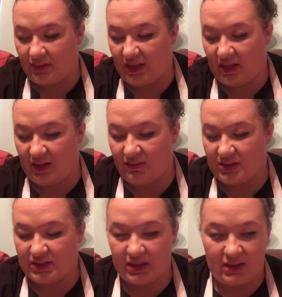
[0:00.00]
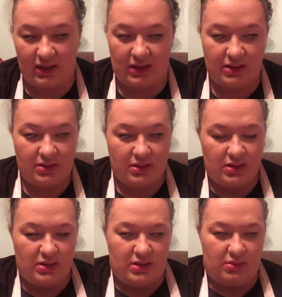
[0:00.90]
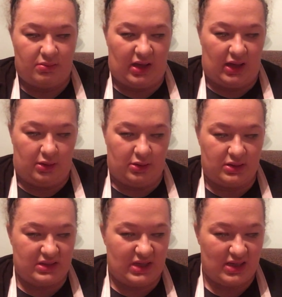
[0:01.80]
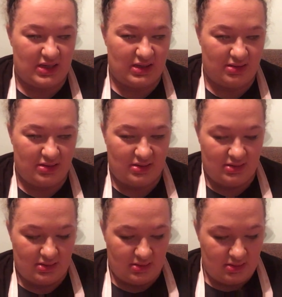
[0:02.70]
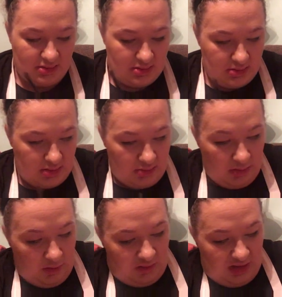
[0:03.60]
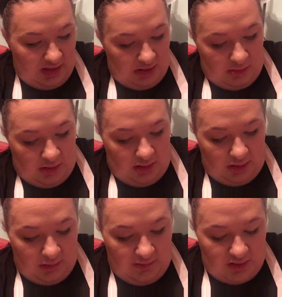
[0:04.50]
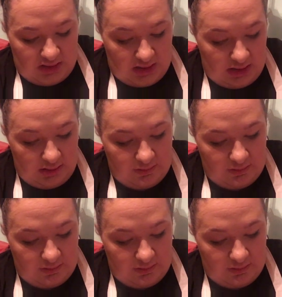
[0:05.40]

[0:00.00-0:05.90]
It's as even as I can get it. My hand hurts. Let me move this other mirror out of the way for a second.